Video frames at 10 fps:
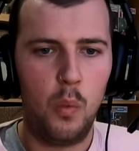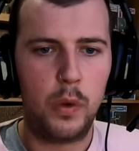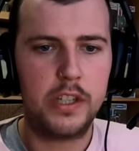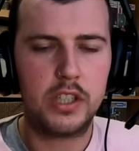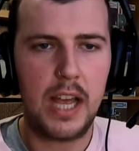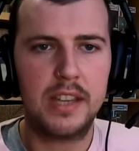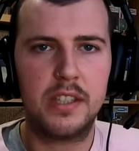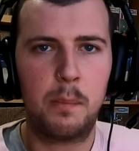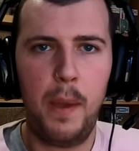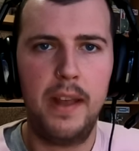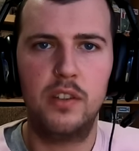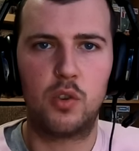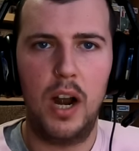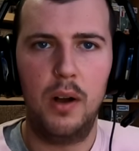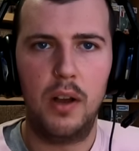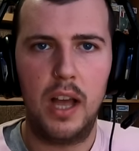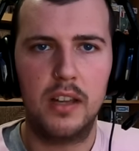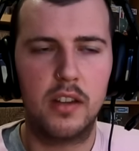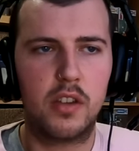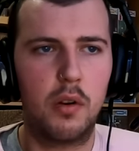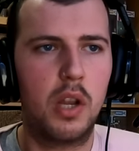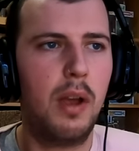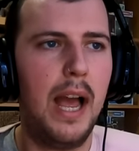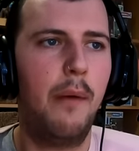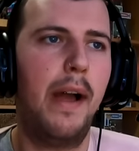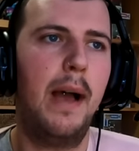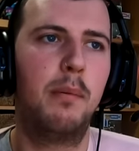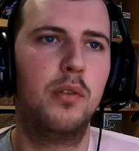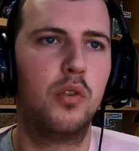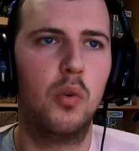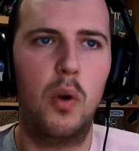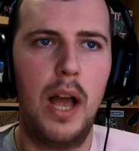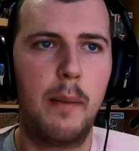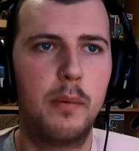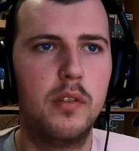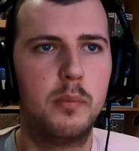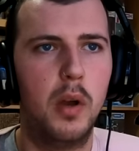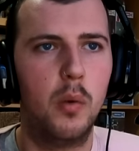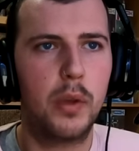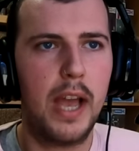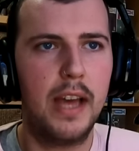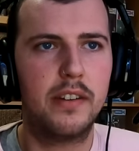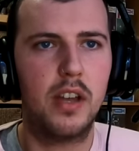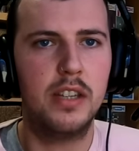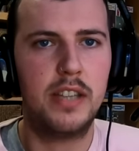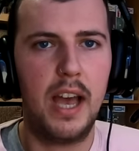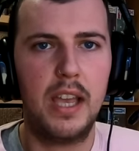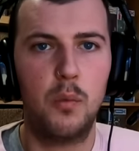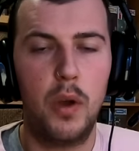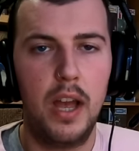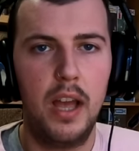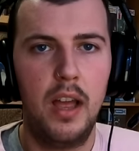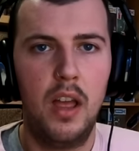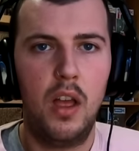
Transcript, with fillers: we just had this pen drought, and I don't know how it happened or what happened, but we had a day where